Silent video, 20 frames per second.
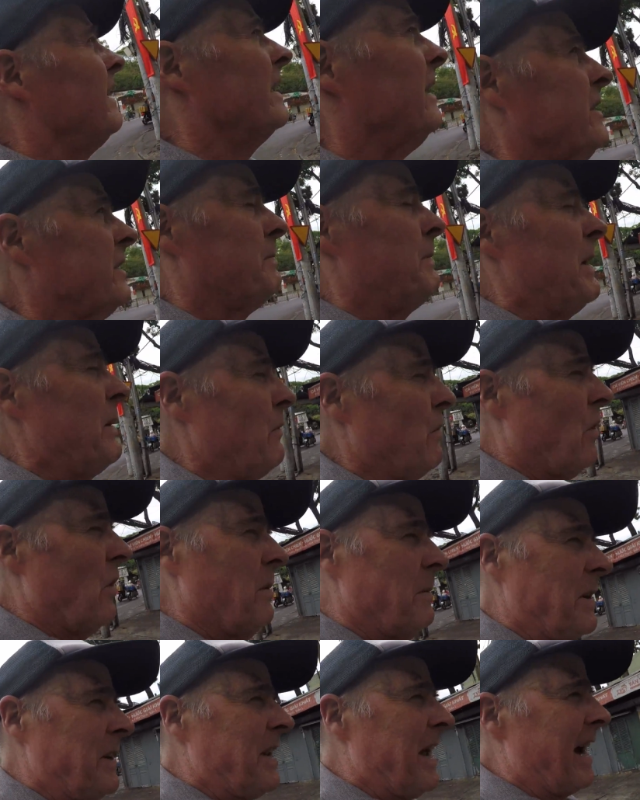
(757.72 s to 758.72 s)
It's a bit
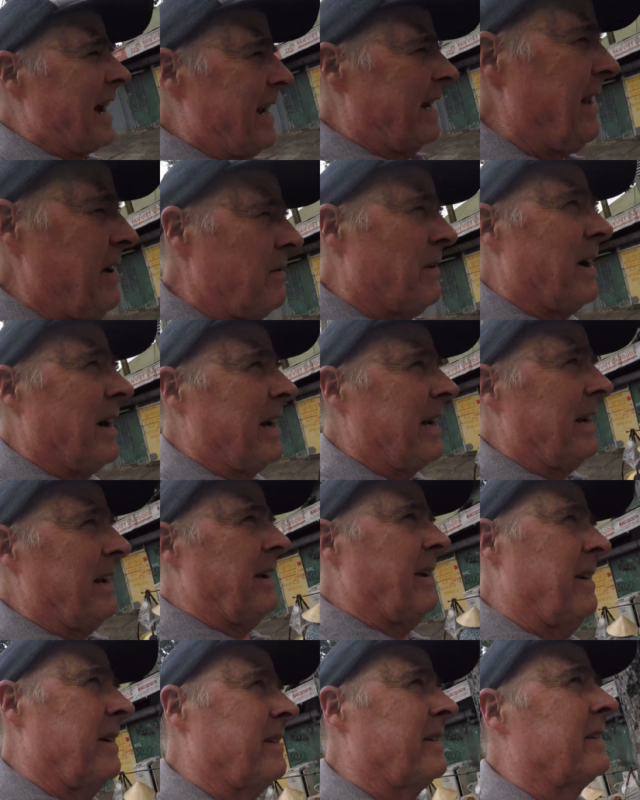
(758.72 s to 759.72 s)
warm today anyway.
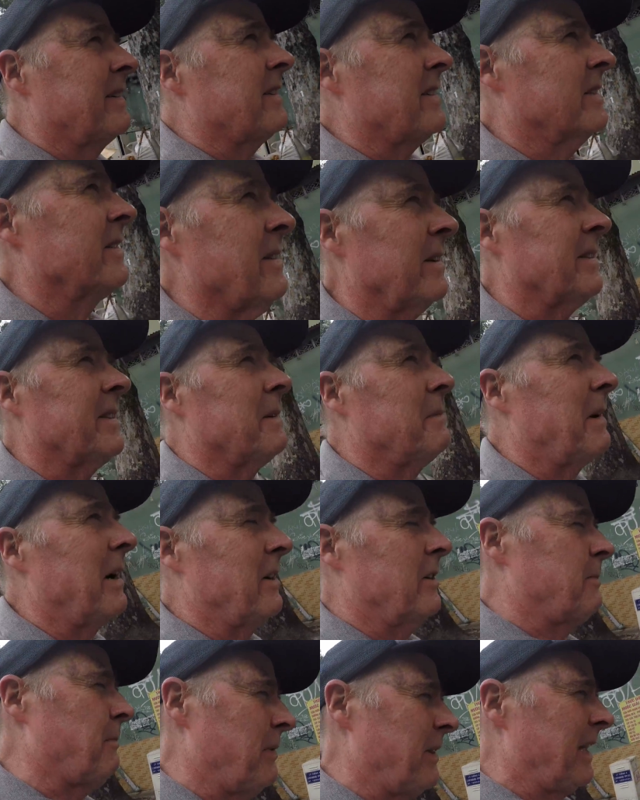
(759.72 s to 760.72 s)
It's not the
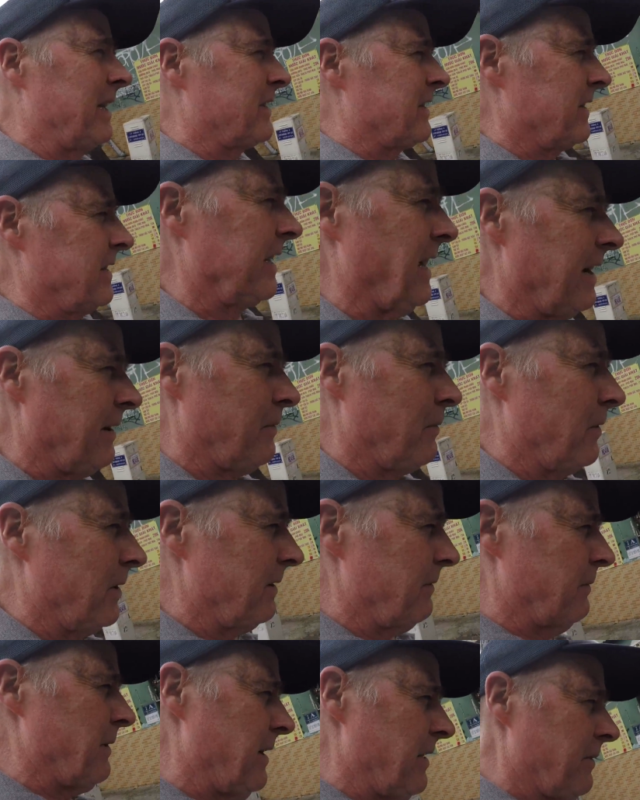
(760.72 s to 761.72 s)
most pleasant day
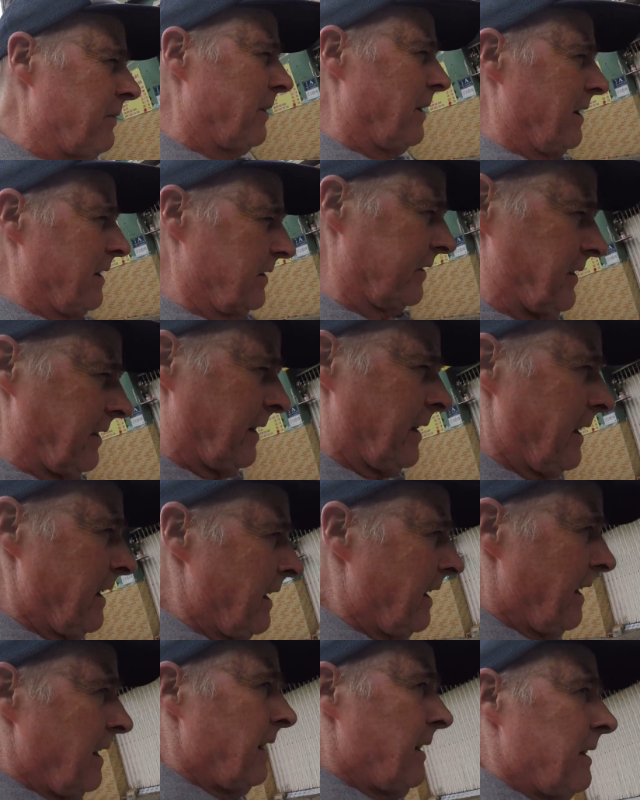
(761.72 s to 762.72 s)
weather-wise.
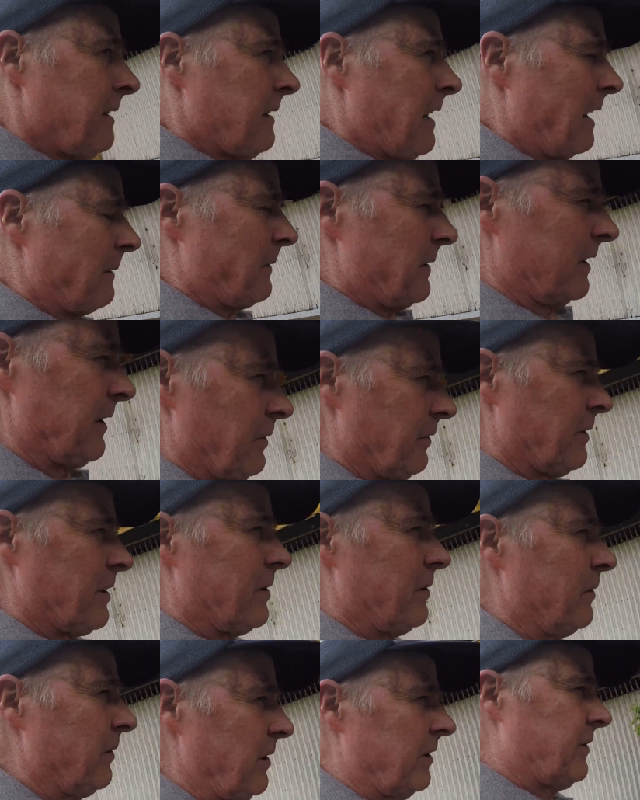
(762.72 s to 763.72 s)
Maybe a little
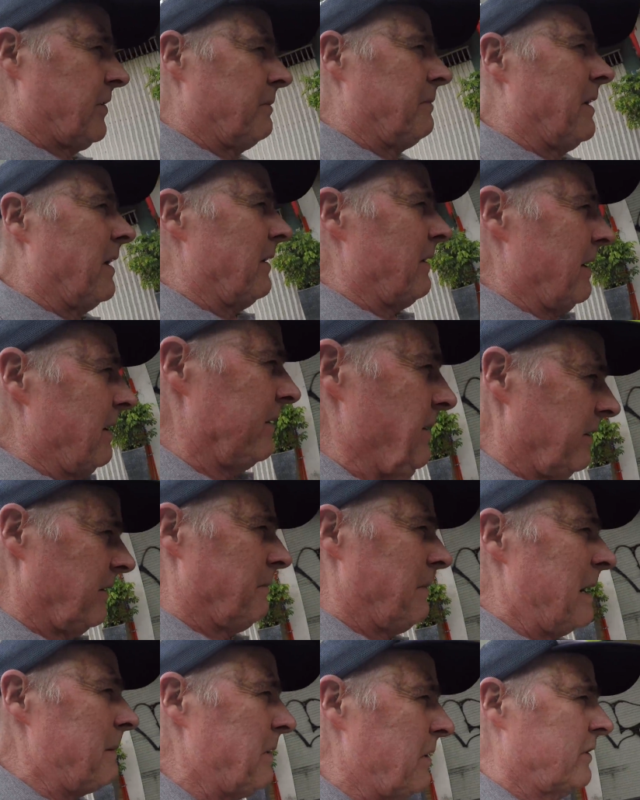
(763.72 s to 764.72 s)
cooler tomorrow, or
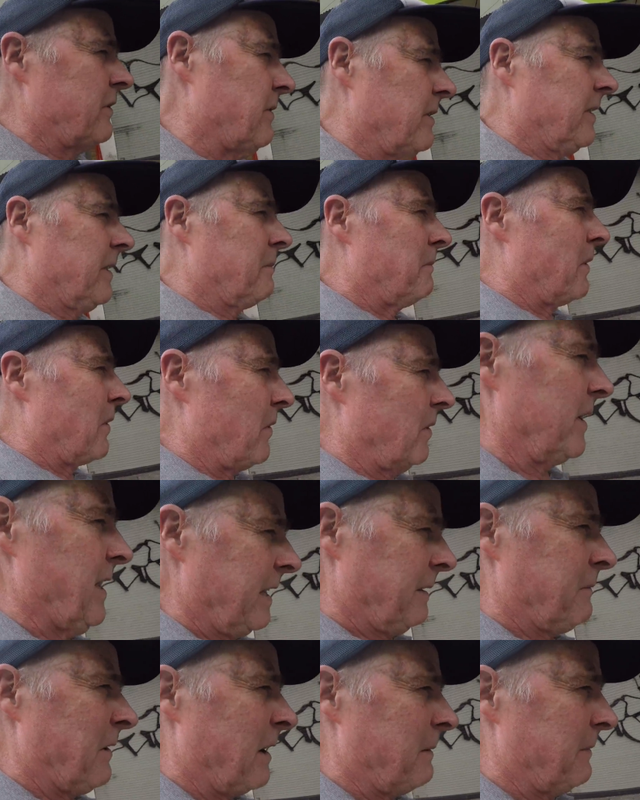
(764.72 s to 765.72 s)
maybe I'll do it in the
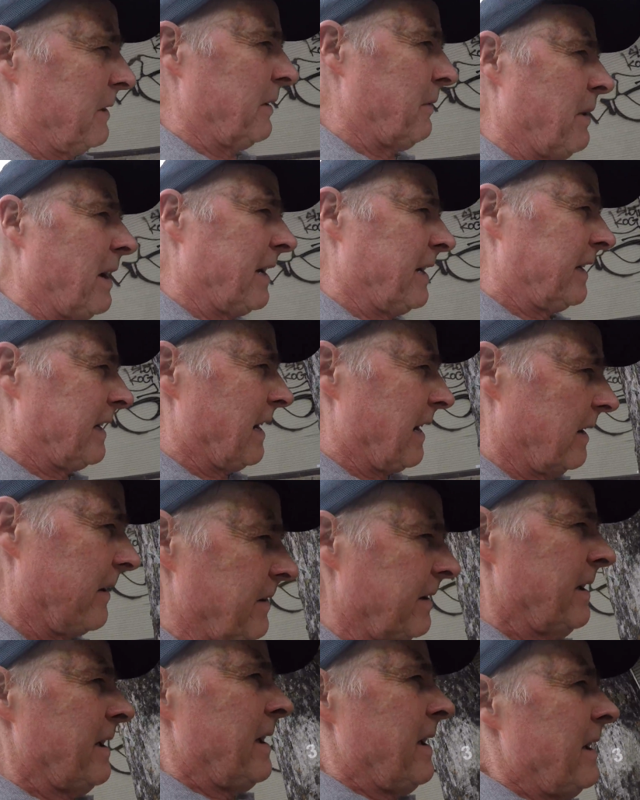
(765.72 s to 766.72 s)
morning, might be the way to go.
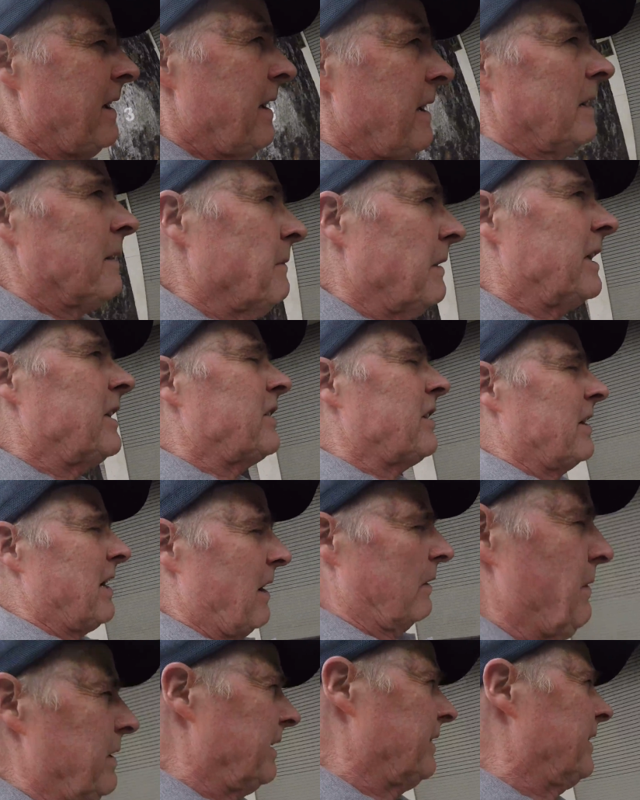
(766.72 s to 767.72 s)
At least I
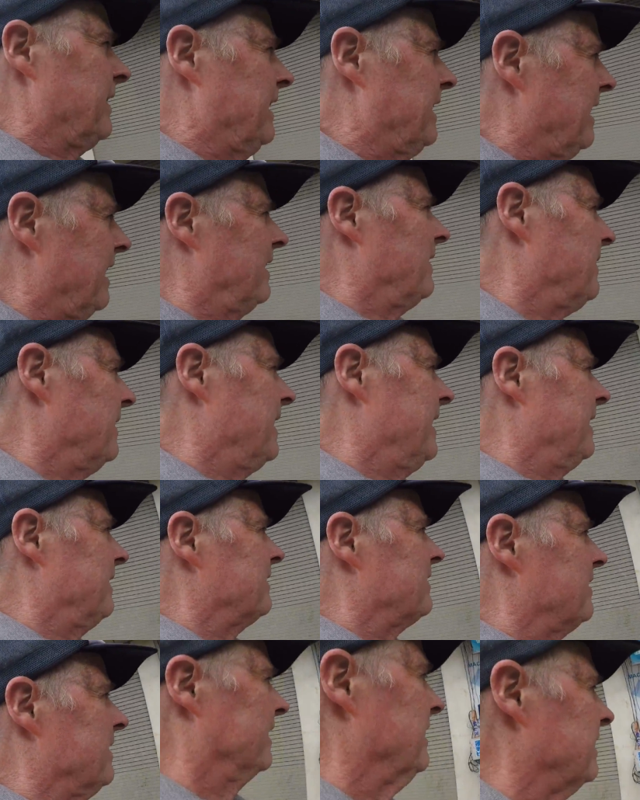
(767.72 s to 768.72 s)
know where I've got to go
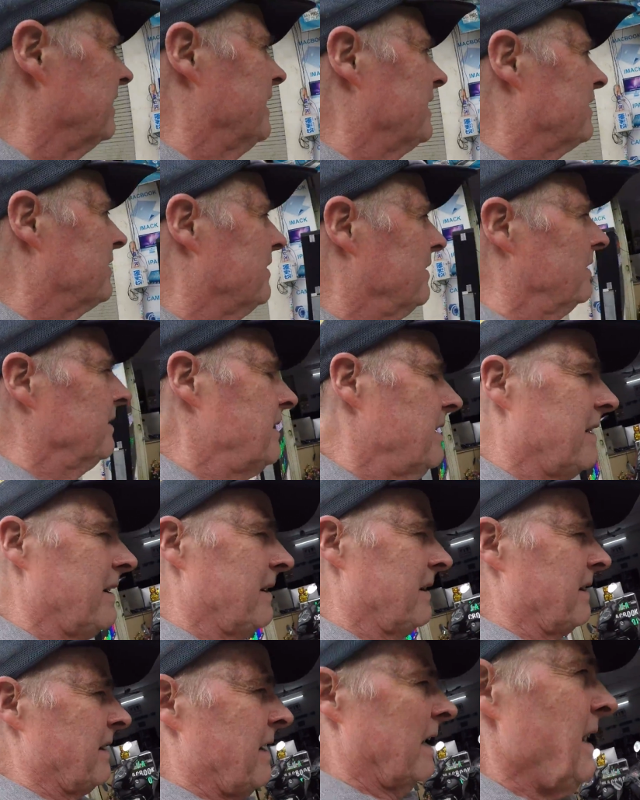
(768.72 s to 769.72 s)
now, so that's good.
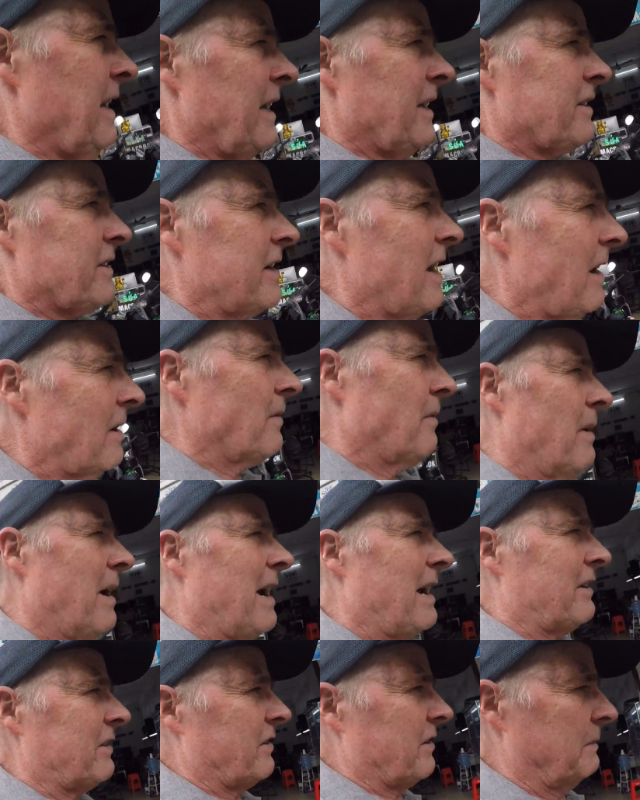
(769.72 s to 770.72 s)
It's no
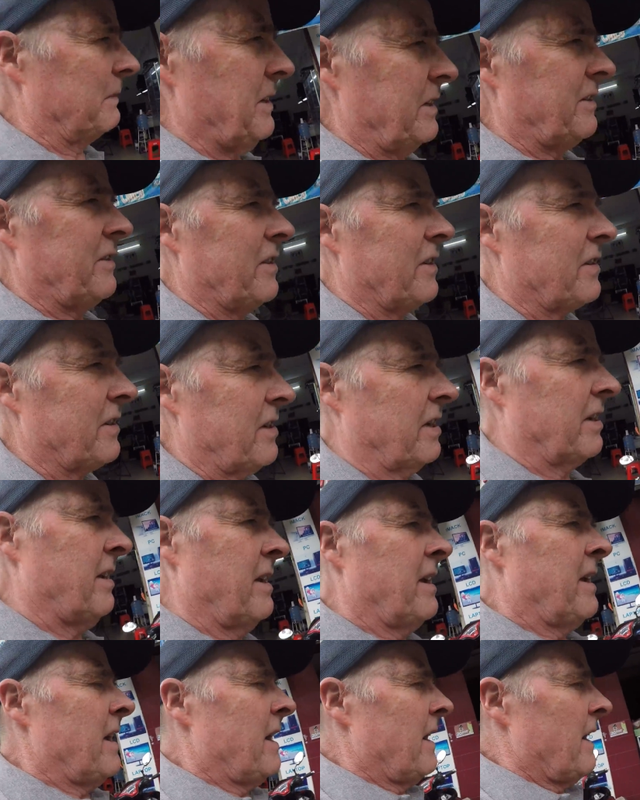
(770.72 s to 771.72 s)
rush. I mean,
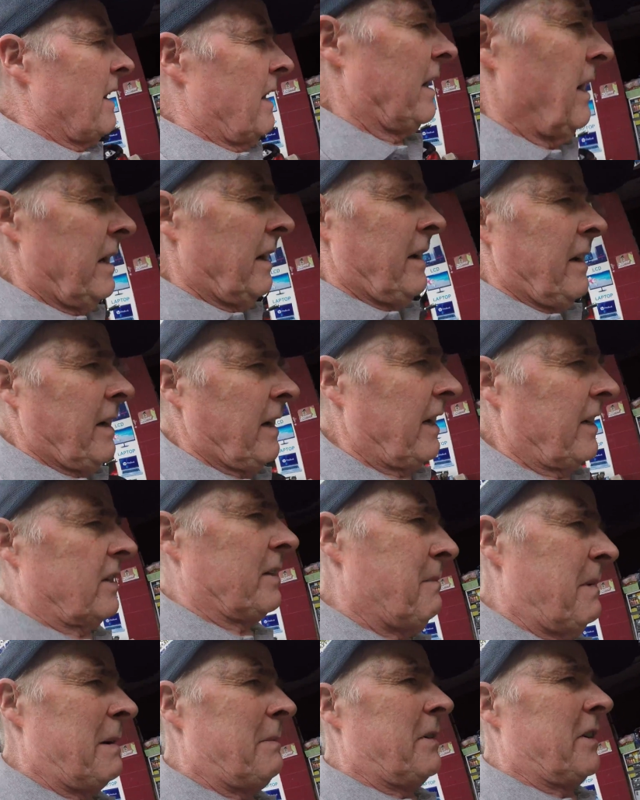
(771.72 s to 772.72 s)
it's
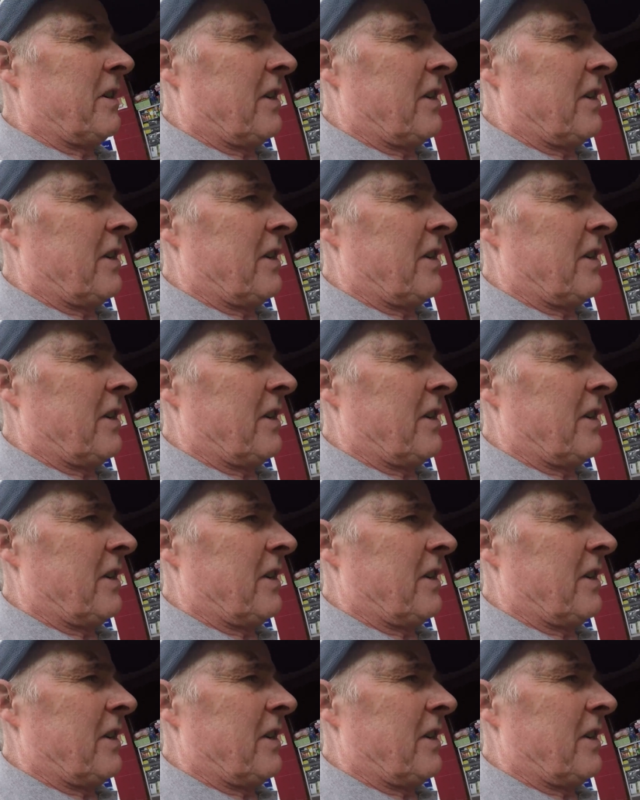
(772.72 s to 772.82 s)
a memory